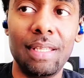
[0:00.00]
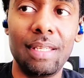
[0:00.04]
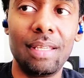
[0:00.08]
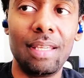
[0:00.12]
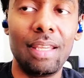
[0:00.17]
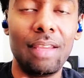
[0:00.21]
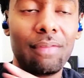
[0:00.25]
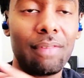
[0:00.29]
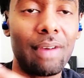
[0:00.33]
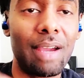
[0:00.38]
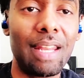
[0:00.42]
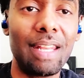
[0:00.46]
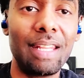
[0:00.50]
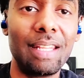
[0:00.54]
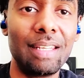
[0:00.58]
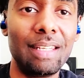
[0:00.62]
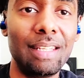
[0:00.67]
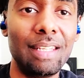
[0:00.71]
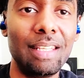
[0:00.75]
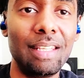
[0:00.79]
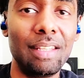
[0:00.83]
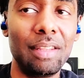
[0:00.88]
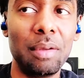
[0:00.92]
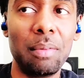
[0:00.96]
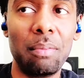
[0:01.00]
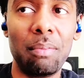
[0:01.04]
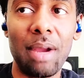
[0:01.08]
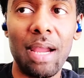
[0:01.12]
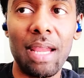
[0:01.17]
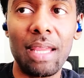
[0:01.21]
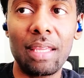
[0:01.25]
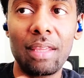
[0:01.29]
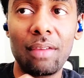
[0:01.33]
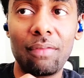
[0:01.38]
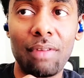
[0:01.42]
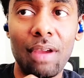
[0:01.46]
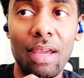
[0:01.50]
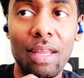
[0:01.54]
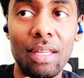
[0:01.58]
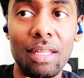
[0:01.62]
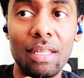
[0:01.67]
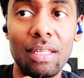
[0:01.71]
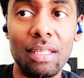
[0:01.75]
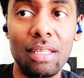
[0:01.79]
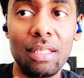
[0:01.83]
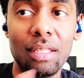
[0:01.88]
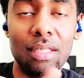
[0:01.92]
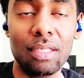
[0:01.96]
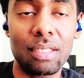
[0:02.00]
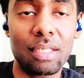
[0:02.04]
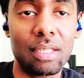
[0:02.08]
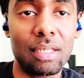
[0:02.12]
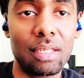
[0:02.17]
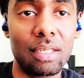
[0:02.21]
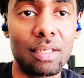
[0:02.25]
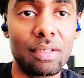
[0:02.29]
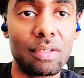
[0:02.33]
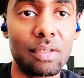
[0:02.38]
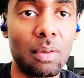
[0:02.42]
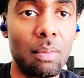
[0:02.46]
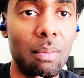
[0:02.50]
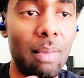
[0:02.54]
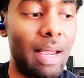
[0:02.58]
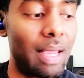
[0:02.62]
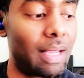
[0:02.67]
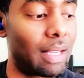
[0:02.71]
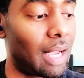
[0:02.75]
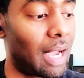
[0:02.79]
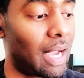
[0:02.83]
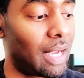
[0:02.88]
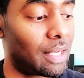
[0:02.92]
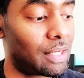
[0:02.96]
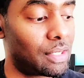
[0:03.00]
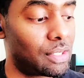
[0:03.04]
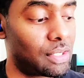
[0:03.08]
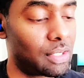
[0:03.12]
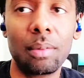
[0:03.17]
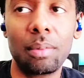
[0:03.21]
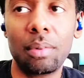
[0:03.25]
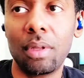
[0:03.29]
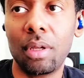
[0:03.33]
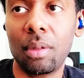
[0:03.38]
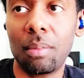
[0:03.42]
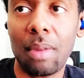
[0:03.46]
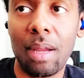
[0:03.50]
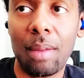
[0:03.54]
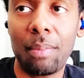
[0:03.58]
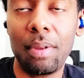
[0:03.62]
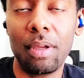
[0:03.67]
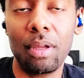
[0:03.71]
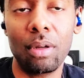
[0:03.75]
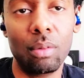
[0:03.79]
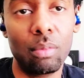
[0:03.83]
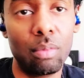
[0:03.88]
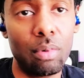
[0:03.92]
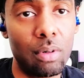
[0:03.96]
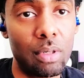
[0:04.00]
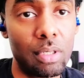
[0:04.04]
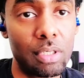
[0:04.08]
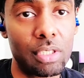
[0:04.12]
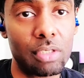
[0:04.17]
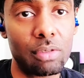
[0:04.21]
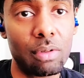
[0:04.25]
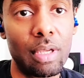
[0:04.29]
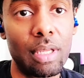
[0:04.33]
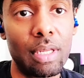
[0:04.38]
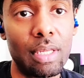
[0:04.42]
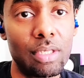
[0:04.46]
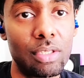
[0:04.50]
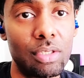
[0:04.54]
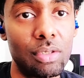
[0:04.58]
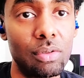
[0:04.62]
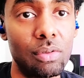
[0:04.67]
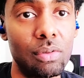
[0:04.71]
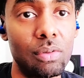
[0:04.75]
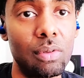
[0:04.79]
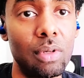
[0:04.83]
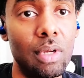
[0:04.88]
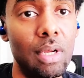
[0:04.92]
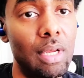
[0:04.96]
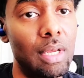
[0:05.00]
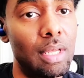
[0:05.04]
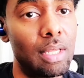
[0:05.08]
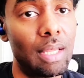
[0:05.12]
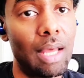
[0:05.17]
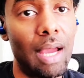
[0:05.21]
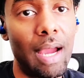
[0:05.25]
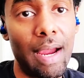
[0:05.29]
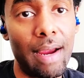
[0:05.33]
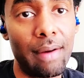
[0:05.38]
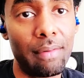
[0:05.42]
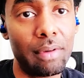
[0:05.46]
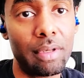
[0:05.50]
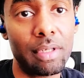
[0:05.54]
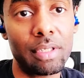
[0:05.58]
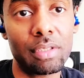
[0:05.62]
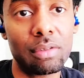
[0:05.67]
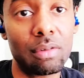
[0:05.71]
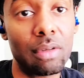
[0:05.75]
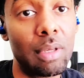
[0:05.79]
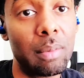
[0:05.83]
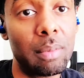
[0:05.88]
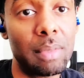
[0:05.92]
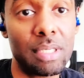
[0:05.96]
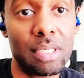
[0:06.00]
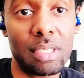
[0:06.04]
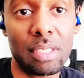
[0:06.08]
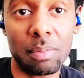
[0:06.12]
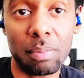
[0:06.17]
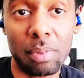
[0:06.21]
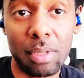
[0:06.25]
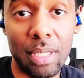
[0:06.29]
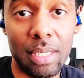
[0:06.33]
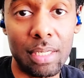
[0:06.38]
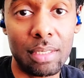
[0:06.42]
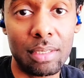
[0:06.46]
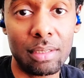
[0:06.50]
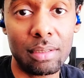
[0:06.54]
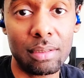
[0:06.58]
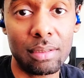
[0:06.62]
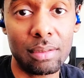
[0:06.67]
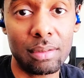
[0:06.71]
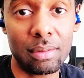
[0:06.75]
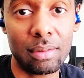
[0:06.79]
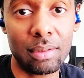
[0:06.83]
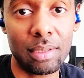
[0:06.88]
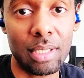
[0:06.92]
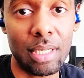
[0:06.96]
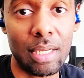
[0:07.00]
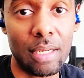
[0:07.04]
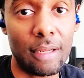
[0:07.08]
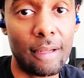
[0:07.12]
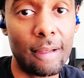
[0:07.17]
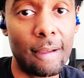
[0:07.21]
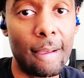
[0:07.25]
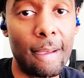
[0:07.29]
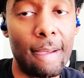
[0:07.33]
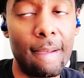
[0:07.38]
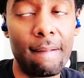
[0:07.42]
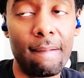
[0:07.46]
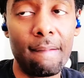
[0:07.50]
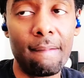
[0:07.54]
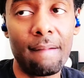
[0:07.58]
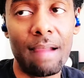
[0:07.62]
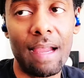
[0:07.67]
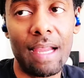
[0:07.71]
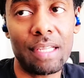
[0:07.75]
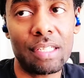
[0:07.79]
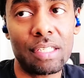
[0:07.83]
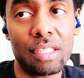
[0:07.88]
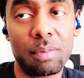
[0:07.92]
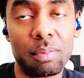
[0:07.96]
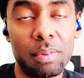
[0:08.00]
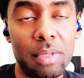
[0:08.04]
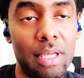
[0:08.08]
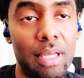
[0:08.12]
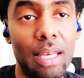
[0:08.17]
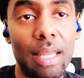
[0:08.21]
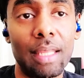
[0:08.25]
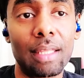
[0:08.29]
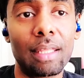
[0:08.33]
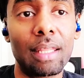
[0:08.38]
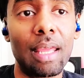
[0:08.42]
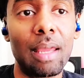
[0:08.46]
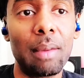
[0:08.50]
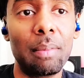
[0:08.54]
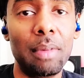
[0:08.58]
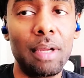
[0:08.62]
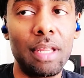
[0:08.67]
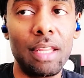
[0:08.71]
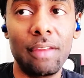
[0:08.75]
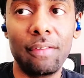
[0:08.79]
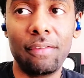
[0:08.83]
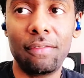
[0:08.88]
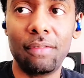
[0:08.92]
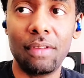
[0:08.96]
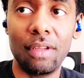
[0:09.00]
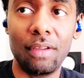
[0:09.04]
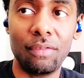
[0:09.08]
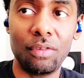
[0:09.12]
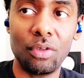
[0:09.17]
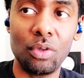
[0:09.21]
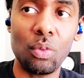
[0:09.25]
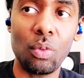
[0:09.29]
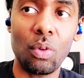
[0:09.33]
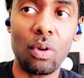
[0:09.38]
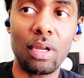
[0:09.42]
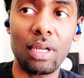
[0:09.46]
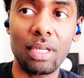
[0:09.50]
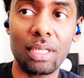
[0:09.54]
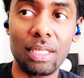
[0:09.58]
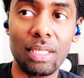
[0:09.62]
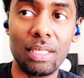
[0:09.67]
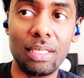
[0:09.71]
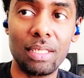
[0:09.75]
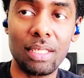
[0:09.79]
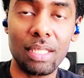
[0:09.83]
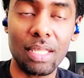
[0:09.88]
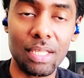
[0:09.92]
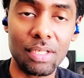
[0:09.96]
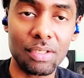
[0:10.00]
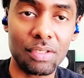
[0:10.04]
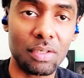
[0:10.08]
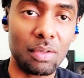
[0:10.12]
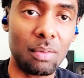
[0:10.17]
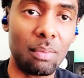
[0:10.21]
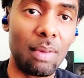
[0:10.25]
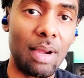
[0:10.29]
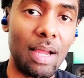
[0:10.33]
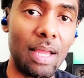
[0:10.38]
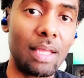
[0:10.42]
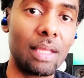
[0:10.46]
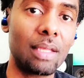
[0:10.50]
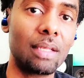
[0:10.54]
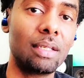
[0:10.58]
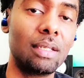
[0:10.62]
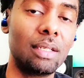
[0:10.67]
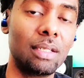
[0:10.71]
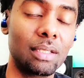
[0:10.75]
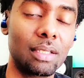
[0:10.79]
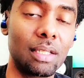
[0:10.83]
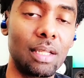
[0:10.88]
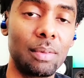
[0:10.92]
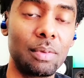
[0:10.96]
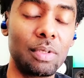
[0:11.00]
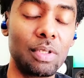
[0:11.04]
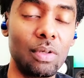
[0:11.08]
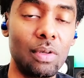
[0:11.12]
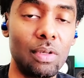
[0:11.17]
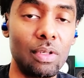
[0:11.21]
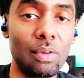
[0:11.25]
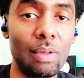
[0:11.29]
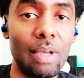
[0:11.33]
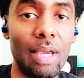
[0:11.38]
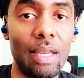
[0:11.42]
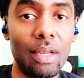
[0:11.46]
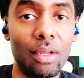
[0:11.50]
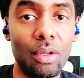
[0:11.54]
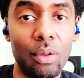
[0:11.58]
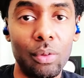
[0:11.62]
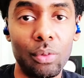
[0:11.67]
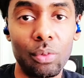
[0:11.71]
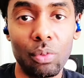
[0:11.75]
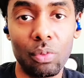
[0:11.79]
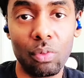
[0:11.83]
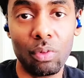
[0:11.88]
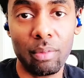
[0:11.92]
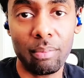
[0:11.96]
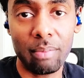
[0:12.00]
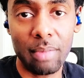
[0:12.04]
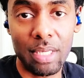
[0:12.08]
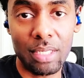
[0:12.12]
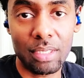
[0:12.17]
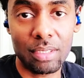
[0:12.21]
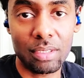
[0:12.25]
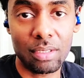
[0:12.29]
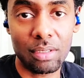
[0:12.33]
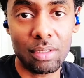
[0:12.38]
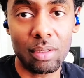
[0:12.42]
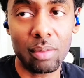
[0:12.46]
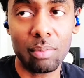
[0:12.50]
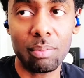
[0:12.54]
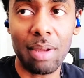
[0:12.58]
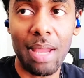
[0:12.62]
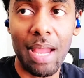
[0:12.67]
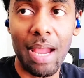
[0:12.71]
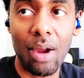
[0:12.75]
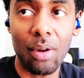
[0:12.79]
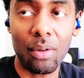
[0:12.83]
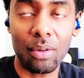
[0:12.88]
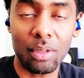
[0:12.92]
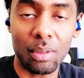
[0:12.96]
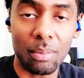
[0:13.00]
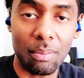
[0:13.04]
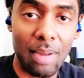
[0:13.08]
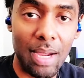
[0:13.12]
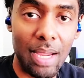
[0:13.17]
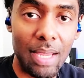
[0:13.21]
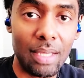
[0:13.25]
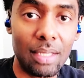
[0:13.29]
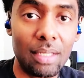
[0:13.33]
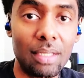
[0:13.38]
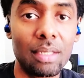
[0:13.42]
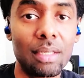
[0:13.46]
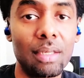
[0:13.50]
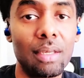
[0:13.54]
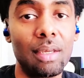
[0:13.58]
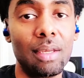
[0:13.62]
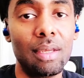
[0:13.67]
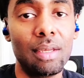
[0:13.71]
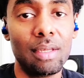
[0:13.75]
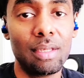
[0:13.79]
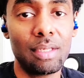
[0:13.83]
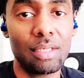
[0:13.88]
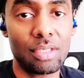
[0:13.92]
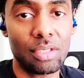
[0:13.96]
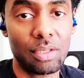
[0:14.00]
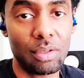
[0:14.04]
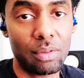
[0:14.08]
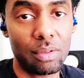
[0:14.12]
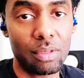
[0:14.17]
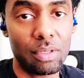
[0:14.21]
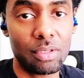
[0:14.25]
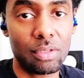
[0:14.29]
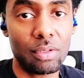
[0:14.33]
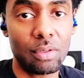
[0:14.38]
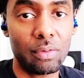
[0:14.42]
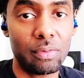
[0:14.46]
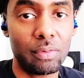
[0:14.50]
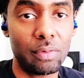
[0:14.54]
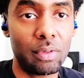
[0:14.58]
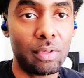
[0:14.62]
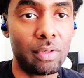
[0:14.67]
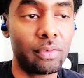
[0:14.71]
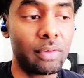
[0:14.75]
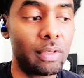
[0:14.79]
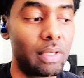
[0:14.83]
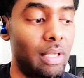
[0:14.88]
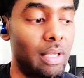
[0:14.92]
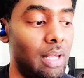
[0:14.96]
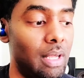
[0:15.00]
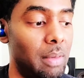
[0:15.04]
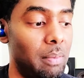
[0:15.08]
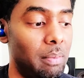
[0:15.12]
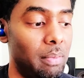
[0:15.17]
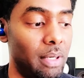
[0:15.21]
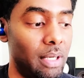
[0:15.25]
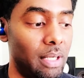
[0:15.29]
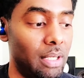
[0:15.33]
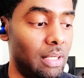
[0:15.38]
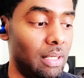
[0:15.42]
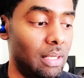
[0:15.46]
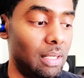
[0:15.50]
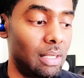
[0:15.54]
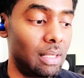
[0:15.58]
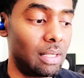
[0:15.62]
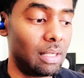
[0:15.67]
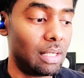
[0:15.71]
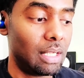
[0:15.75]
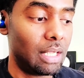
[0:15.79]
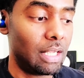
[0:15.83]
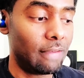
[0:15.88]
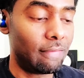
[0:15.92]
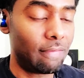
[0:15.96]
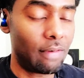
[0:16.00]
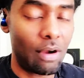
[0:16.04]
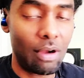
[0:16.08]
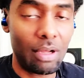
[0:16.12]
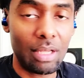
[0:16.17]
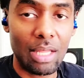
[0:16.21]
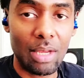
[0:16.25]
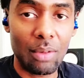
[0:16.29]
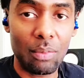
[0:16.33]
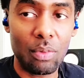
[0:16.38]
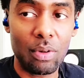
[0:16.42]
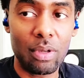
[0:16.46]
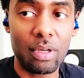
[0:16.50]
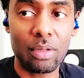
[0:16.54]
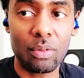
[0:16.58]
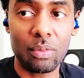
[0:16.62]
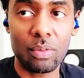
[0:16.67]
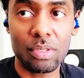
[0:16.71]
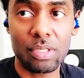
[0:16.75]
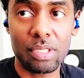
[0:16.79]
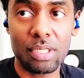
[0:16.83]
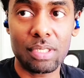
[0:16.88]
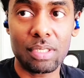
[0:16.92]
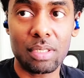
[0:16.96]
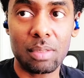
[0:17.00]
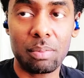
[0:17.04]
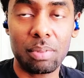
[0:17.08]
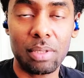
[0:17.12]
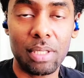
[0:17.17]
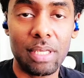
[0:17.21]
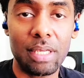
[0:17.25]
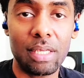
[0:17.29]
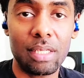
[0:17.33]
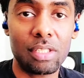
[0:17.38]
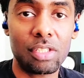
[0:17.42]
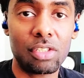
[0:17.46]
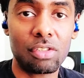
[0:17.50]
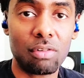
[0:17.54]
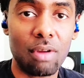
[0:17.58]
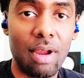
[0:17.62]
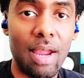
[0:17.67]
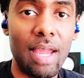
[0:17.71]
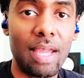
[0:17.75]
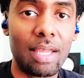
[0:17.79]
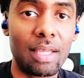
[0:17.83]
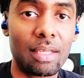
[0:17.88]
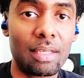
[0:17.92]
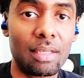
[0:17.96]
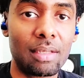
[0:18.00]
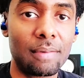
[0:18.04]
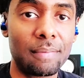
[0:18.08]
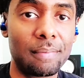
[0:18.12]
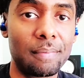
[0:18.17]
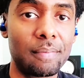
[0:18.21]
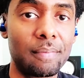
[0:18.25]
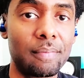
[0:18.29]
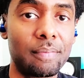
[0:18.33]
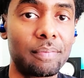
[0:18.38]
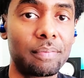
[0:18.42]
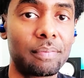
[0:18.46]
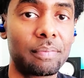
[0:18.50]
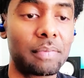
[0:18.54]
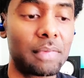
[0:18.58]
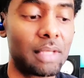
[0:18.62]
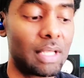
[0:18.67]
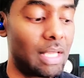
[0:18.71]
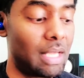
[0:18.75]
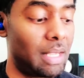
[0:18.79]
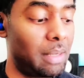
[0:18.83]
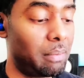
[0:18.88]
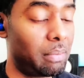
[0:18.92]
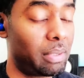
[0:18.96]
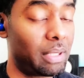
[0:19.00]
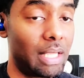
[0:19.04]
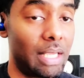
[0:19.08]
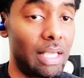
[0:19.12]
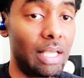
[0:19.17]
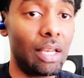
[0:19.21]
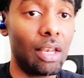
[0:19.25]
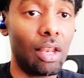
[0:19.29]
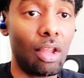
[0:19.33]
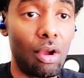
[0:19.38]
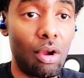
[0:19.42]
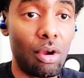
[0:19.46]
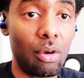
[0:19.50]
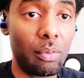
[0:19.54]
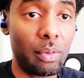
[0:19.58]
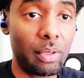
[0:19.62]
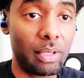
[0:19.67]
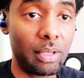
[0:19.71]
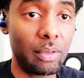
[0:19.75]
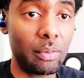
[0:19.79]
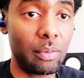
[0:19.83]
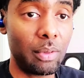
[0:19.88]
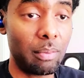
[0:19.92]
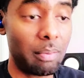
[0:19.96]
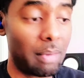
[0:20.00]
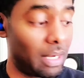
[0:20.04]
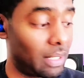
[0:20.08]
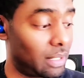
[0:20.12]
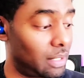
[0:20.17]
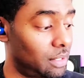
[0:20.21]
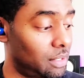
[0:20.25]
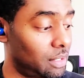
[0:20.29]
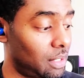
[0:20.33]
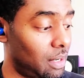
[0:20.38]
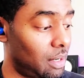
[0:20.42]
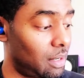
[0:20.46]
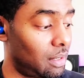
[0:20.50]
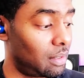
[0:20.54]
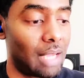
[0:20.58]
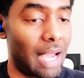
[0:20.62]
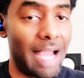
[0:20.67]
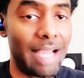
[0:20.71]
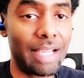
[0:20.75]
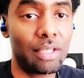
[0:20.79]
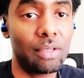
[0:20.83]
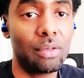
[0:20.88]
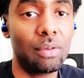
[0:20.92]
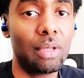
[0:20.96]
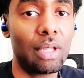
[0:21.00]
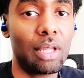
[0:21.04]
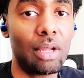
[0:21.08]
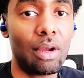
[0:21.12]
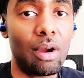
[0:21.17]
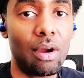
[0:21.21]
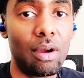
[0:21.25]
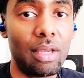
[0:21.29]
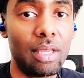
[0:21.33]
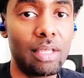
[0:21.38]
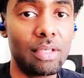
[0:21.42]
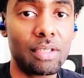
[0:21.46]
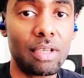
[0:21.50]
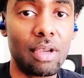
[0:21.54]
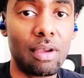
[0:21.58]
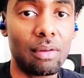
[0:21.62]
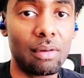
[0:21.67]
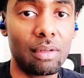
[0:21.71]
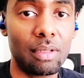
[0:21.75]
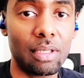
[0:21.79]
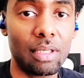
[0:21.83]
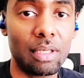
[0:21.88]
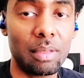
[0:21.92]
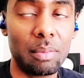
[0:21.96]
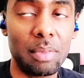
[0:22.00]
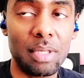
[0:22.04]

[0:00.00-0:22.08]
If I didn't need the mic, if I didn't need this condenser mic, I could just plug my pedal board straight into the iRig stream and just play. Okay, I could just play it like that. But if you want a condenser mic hooked up to it, you got to go through a mixer, power the mic, so on and so forth. But if all I wanted was just to play a track and play along with it with my guitar, I could do that all internally.